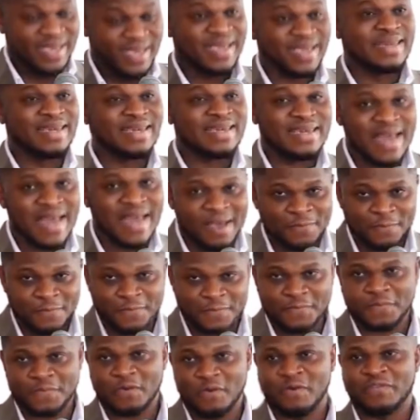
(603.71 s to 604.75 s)

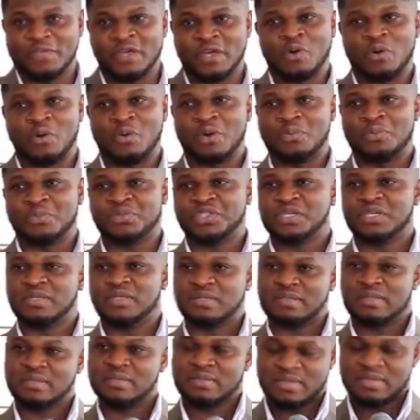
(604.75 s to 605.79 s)
Enough of the corruption.
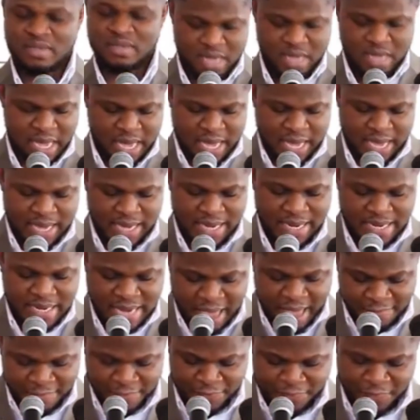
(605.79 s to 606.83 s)

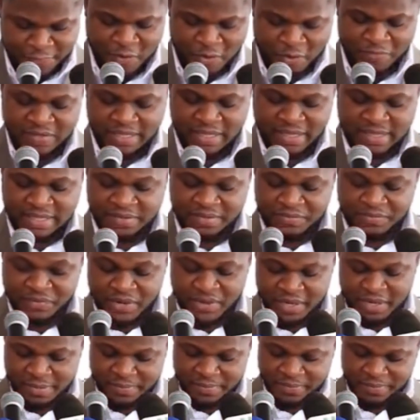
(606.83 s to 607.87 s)
Enough of the
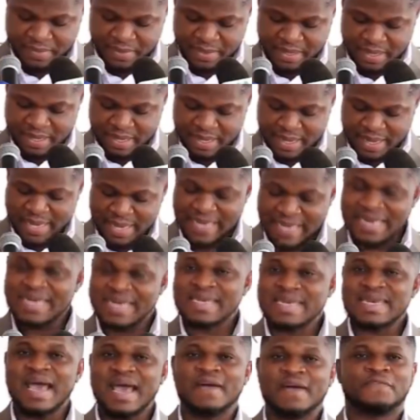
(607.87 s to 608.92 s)
thievery.
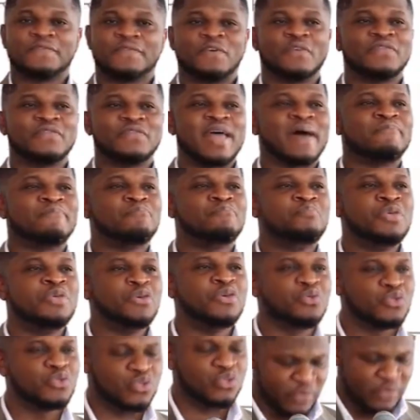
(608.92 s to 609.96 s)
Enough of the
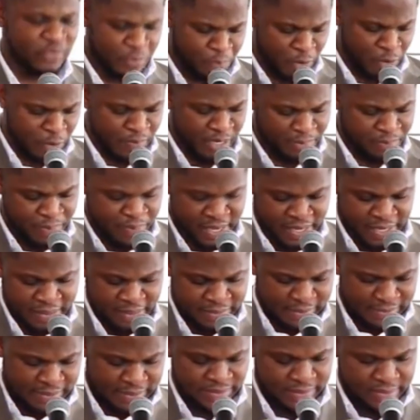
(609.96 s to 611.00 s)
abuse of the public
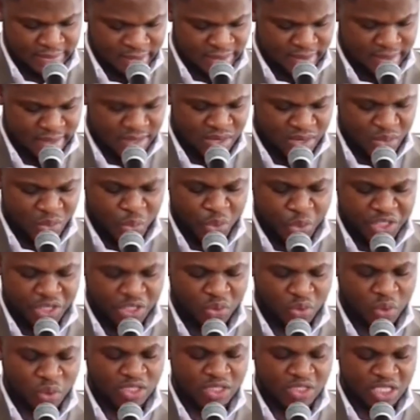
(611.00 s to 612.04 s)
purse,
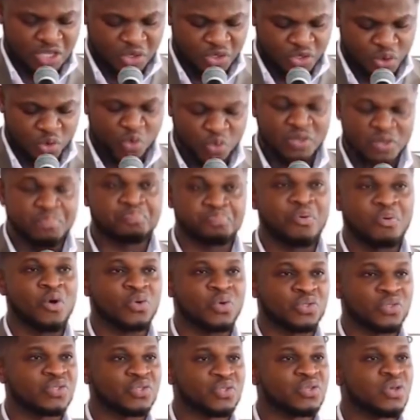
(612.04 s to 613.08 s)
which continues to
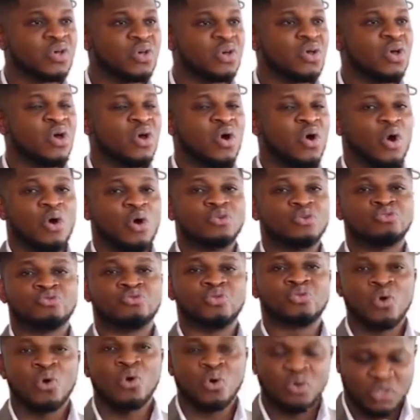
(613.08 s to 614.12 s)
impose
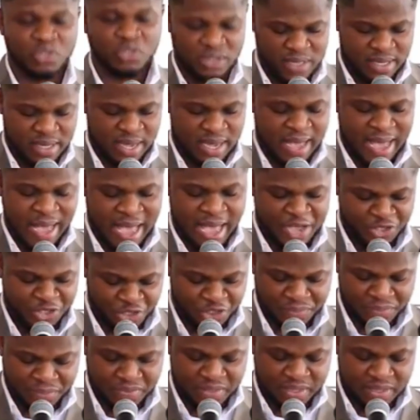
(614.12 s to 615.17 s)
untold
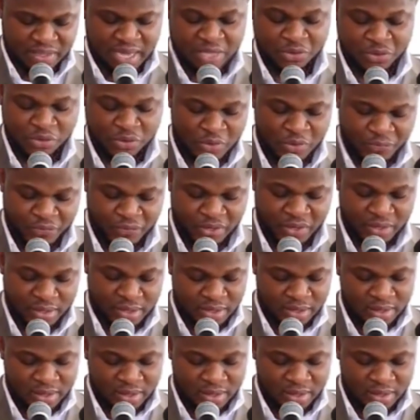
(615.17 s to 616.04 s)
hardships and suffering